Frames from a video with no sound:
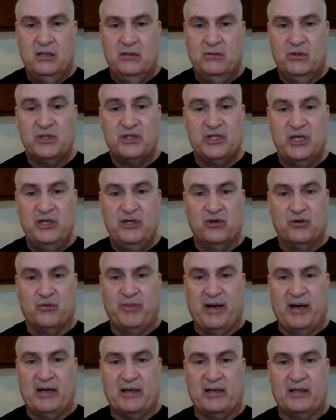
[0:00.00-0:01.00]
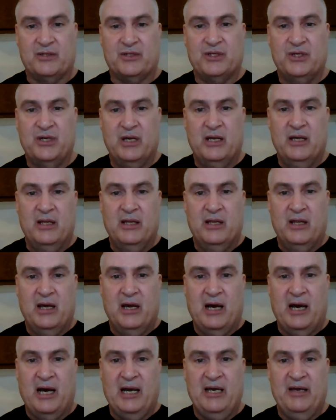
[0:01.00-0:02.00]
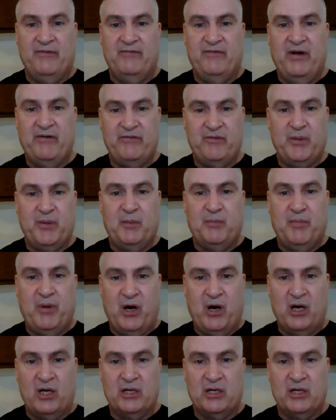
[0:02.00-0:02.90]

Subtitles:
what's in your pockets. I have never been